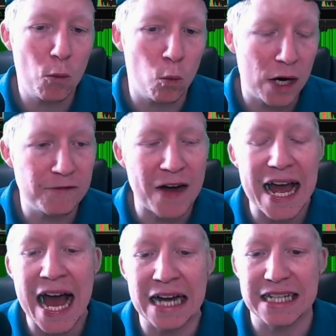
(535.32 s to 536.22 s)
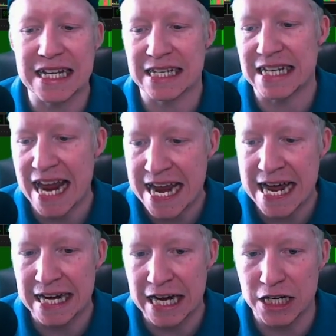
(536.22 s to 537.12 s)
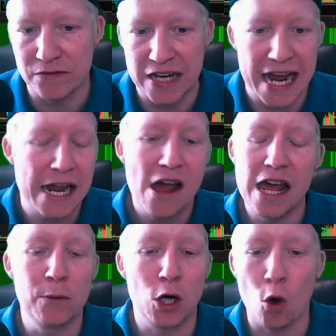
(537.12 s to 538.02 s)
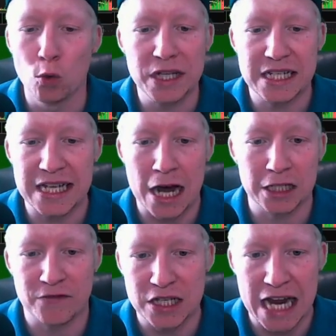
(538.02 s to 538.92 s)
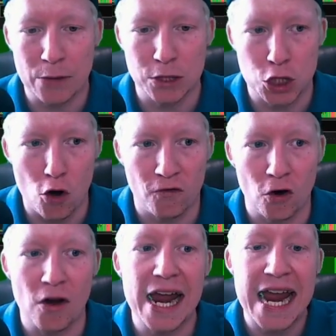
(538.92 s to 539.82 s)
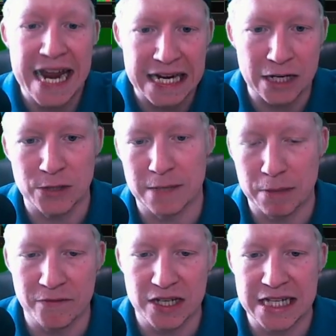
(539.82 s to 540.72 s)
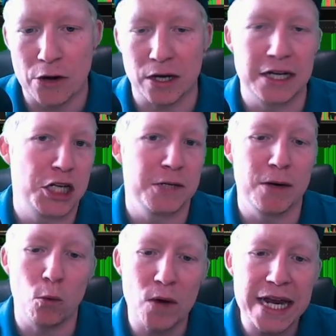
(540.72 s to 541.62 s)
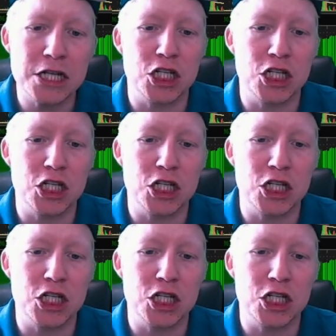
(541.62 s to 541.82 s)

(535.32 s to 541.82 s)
What if I had this as an end of day? It would only sell if the day was over and it was above the sell condition. But we